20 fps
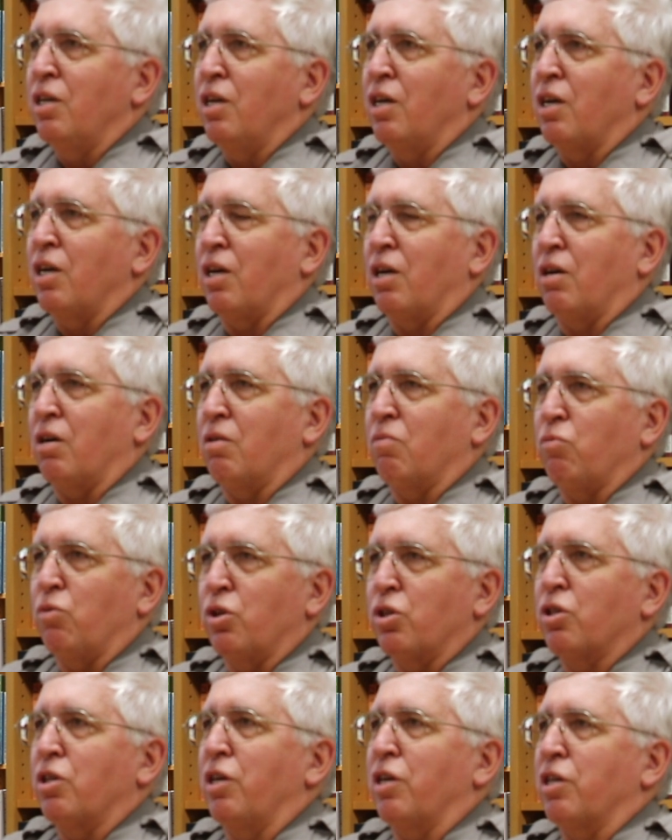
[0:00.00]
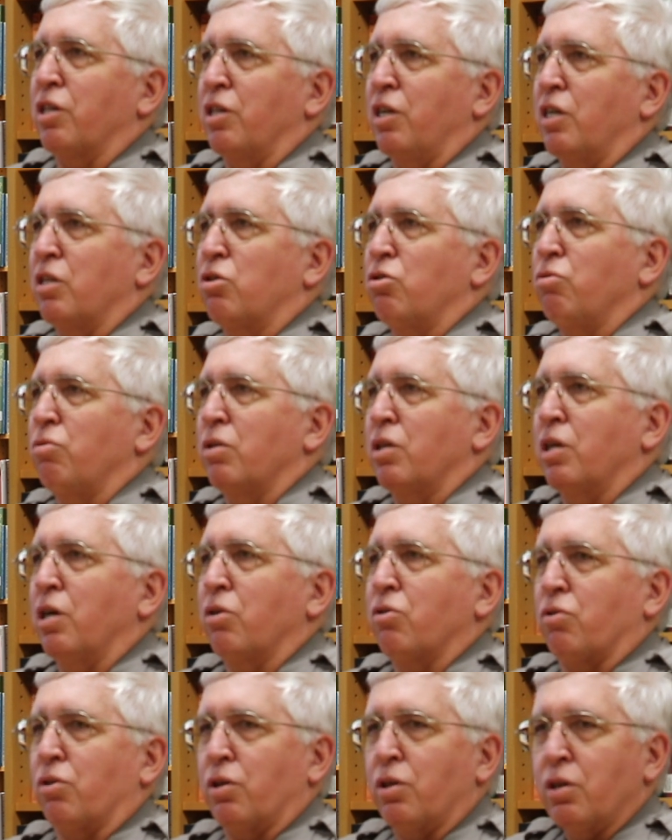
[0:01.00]
And one thing led to
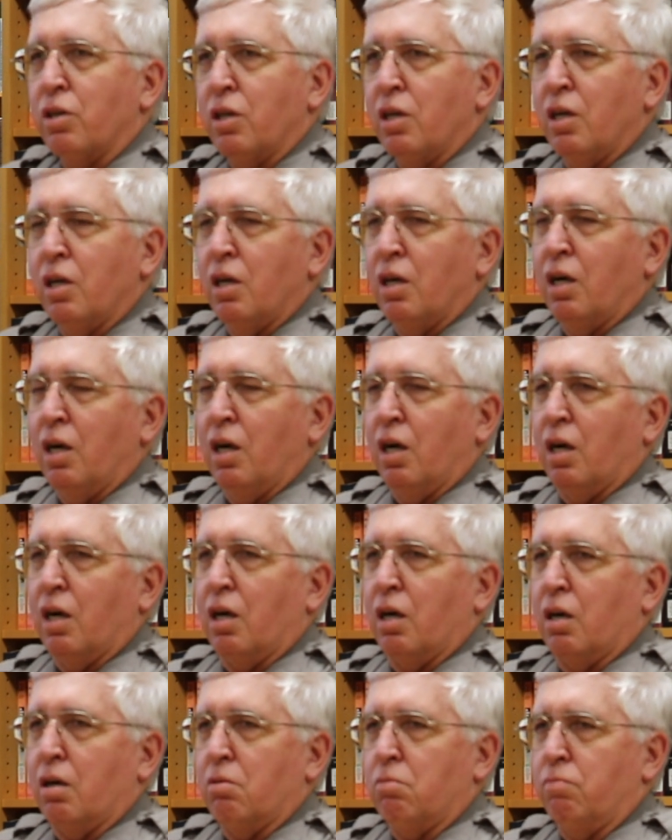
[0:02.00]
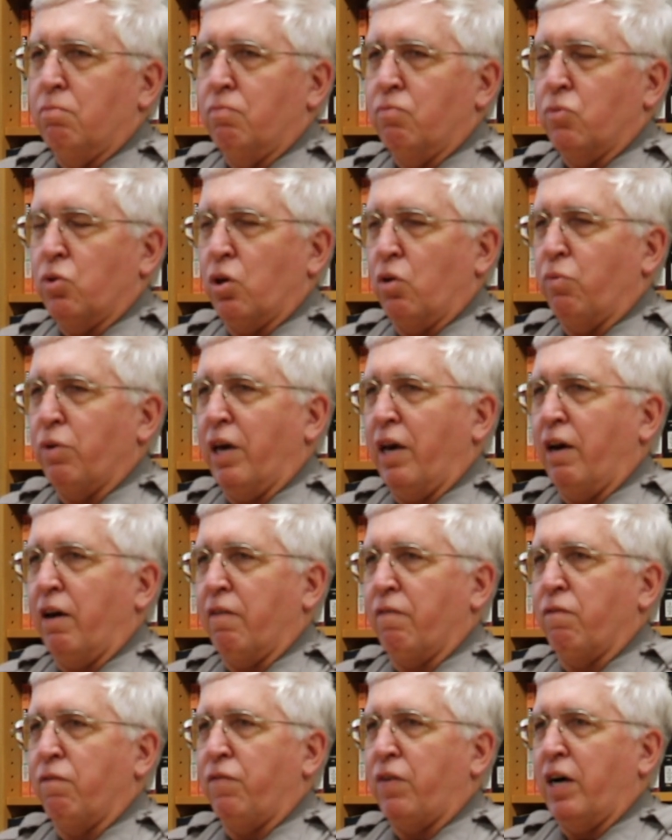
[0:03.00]
another. We
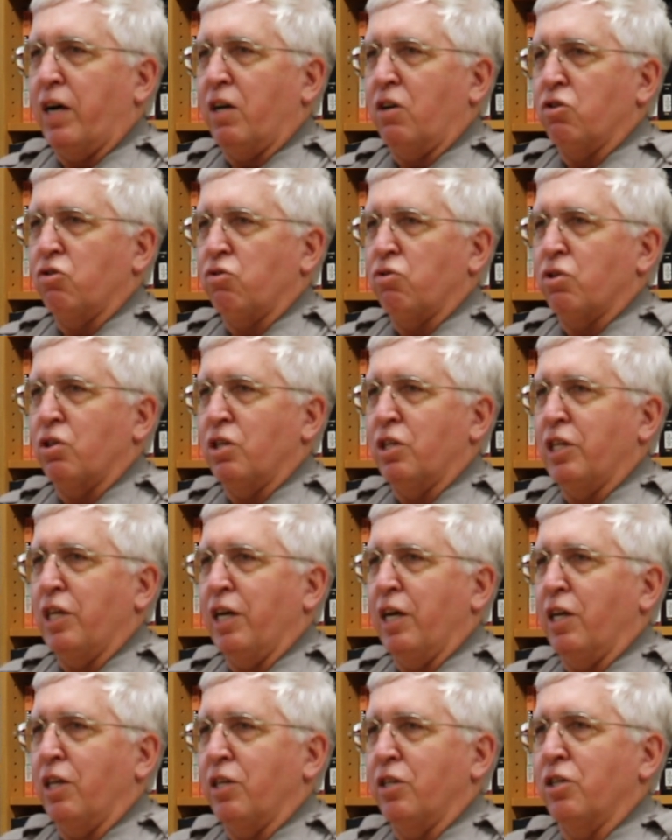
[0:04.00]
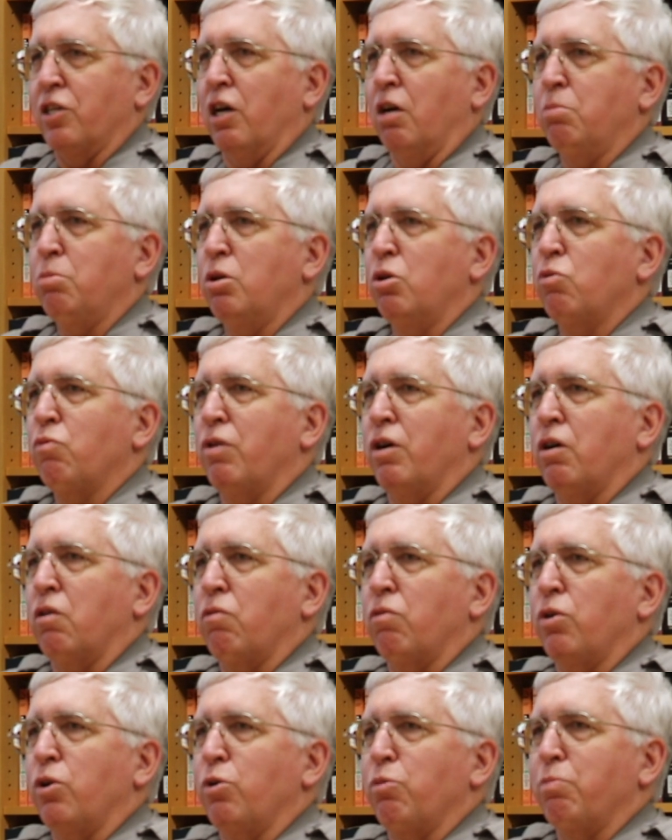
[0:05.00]
had files for the DL&W
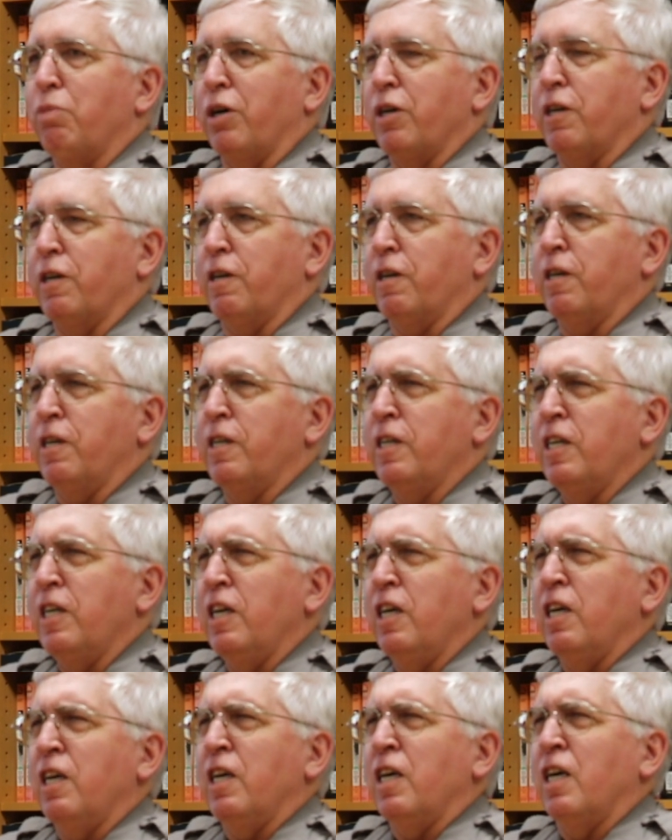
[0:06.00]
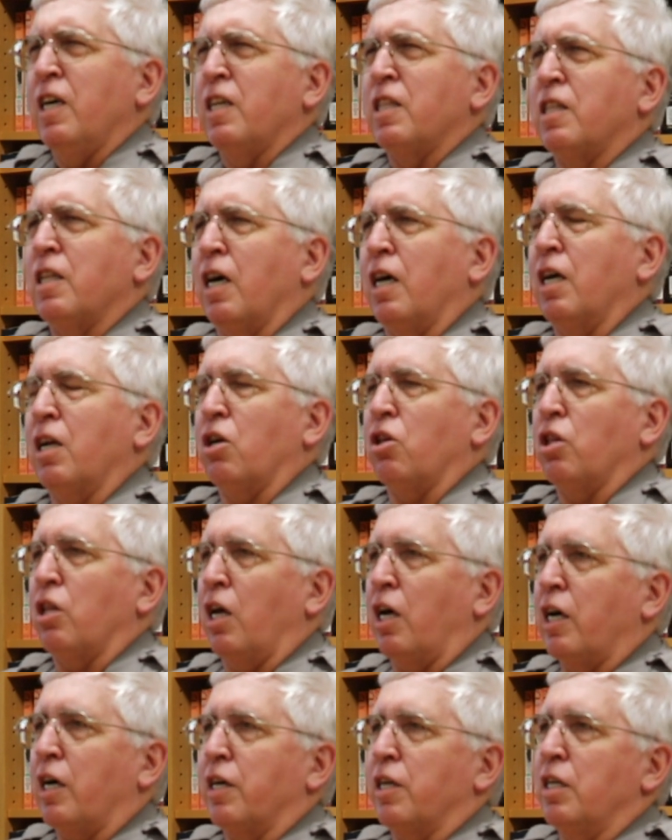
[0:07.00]
Railroad, but not a
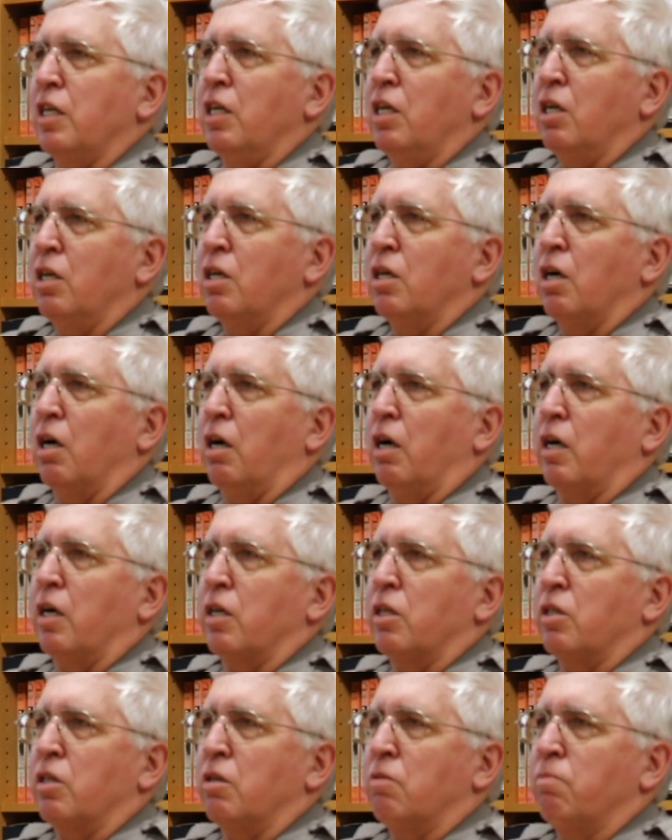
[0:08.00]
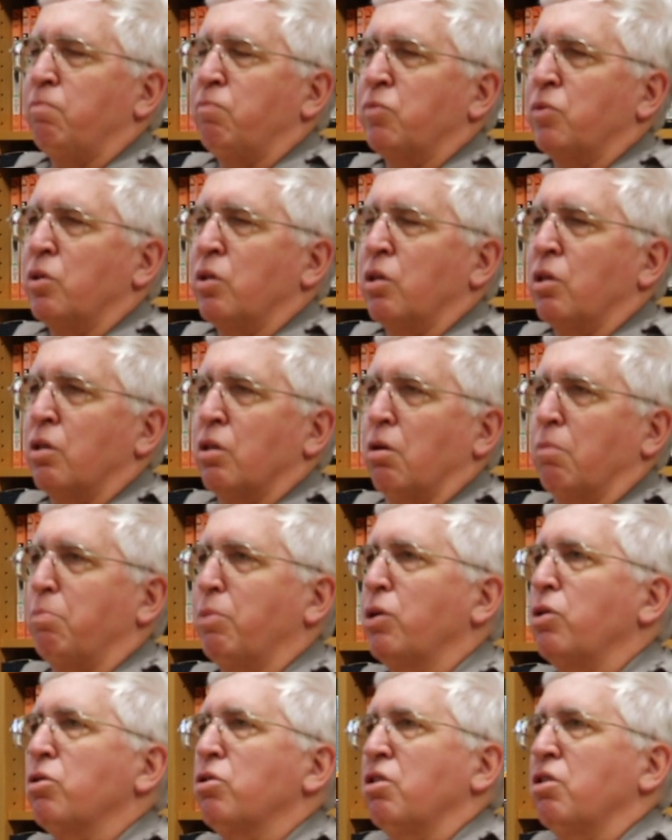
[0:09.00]
lot on the built